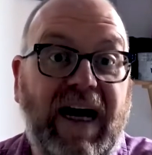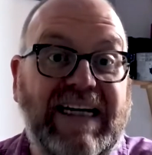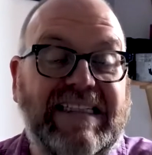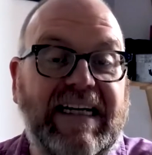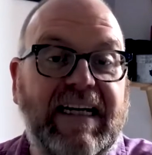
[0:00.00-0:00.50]

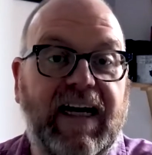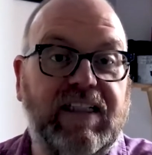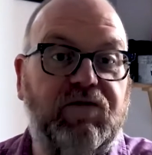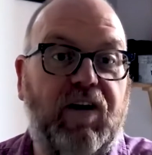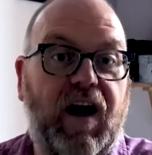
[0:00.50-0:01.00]

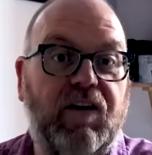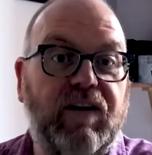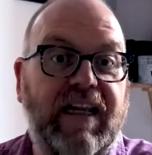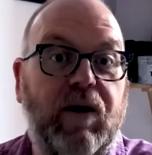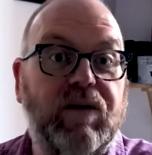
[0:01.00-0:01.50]
1885,
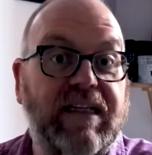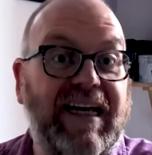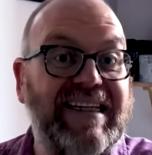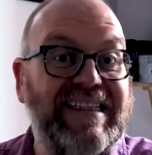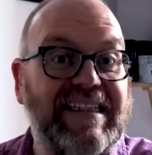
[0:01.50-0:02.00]
and that was
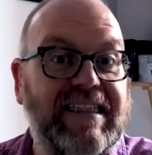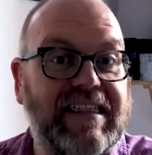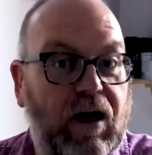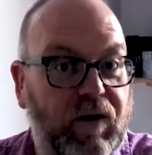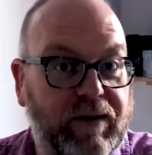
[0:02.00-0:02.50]
against
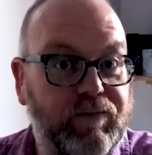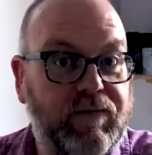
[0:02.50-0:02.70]
Surrey.